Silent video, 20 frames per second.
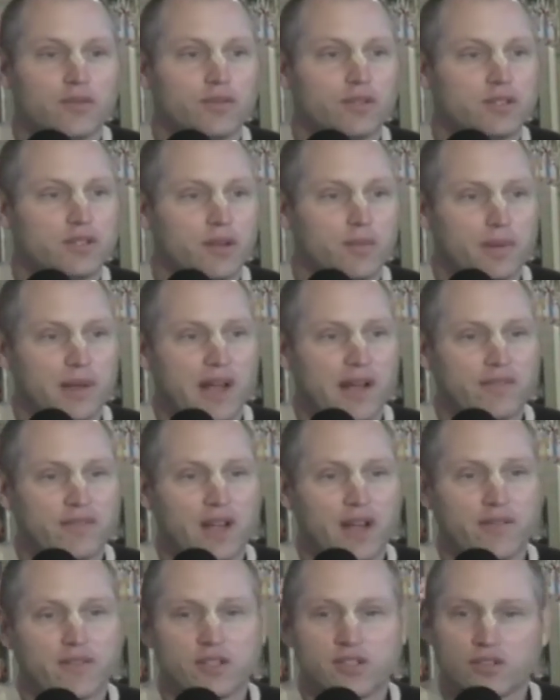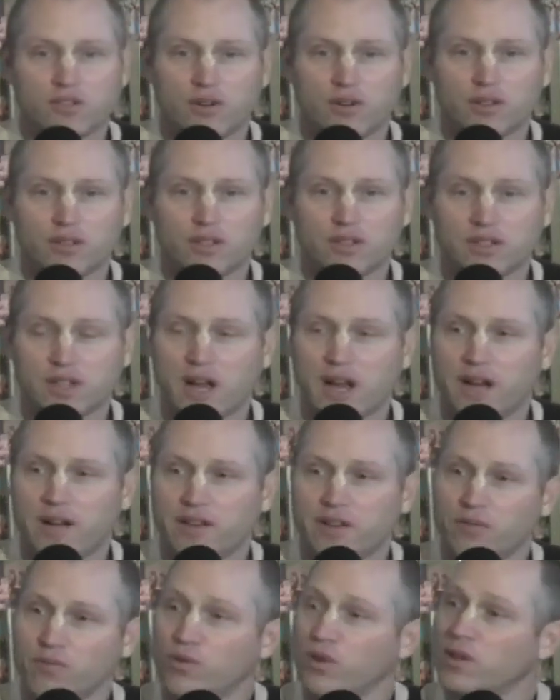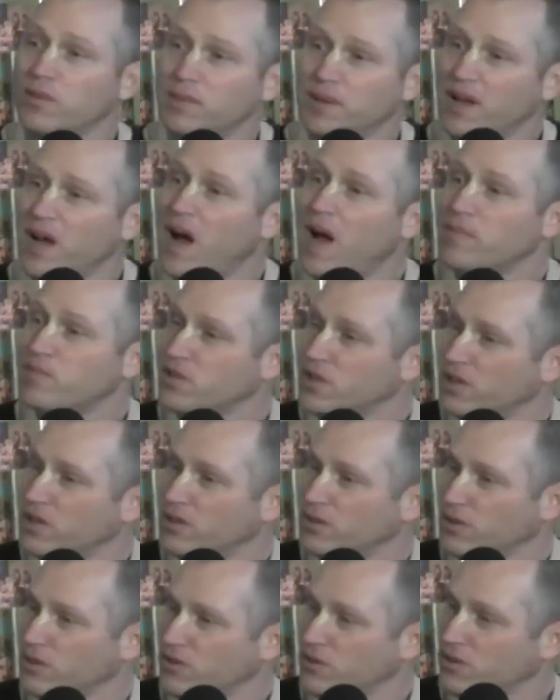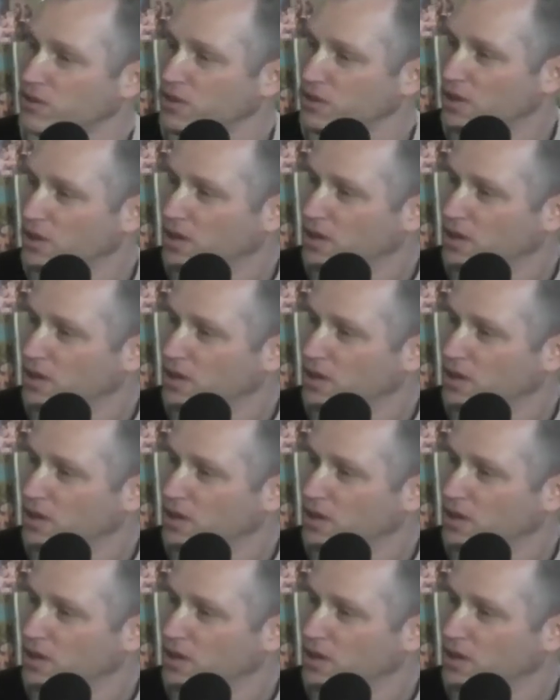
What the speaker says: we simply have to have a strong desire. There will be obstacles.